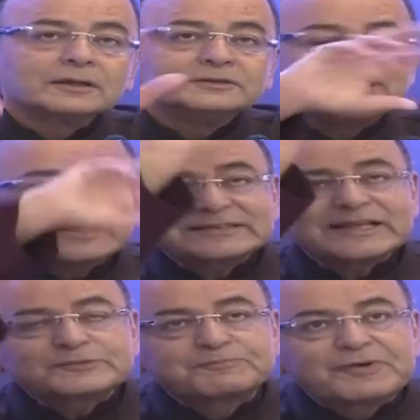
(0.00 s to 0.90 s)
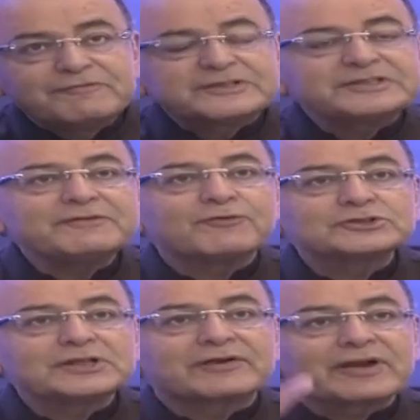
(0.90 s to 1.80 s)
Just as privacy
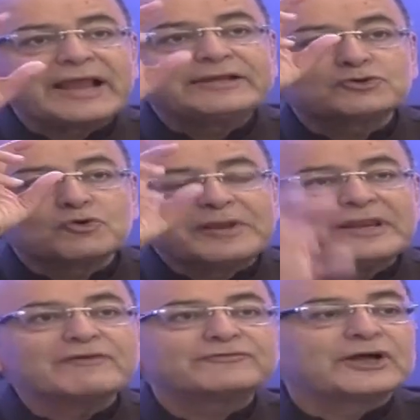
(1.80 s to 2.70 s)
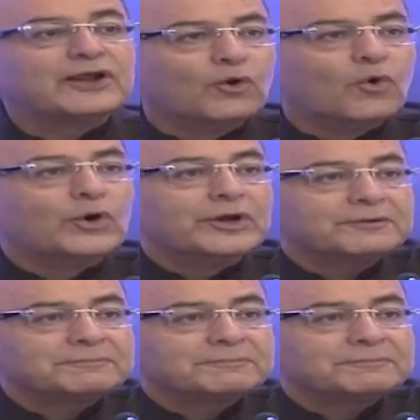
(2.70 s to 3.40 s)
was the right to be left alone,